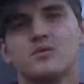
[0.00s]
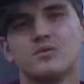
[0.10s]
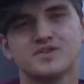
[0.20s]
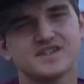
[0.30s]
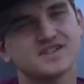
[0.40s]

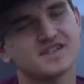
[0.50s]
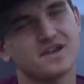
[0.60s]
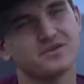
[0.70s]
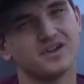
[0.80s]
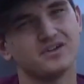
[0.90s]
was this
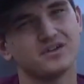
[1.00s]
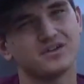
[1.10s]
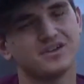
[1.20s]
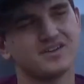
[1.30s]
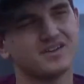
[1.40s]
sound deadener.
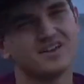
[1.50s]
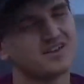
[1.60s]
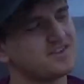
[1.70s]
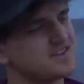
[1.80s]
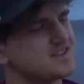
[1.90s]

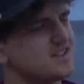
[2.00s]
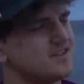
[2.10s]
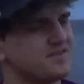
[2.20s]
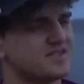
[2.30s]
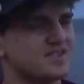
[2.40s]
Now this
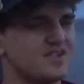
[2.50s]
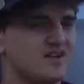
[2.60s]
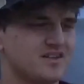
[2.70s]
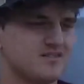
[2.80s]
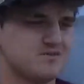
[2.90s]
stuff is
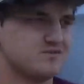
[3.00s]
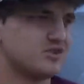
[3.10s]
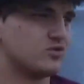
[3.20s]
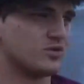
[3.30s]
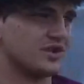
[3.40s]
not
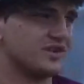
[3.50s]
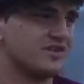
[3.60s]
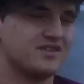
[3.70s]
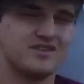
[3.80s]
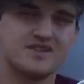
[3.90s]
great.
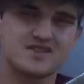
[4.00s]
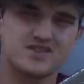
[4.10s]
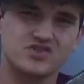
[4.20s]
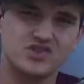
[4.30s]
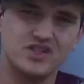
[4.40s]
This
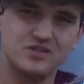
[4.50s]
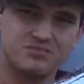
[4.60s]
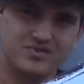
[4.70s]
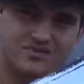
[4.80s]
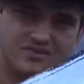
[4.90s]
is cheap,
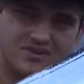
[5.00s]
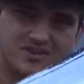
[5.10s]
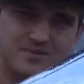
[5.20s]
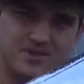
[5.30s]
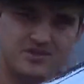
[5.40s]

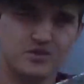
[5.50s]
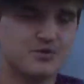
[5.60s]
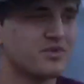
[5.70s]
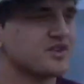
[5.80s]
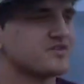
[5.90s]
it's about 30
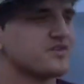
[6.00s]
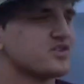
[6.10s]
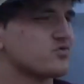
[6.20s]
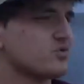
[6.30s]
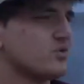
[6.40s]
bucks for this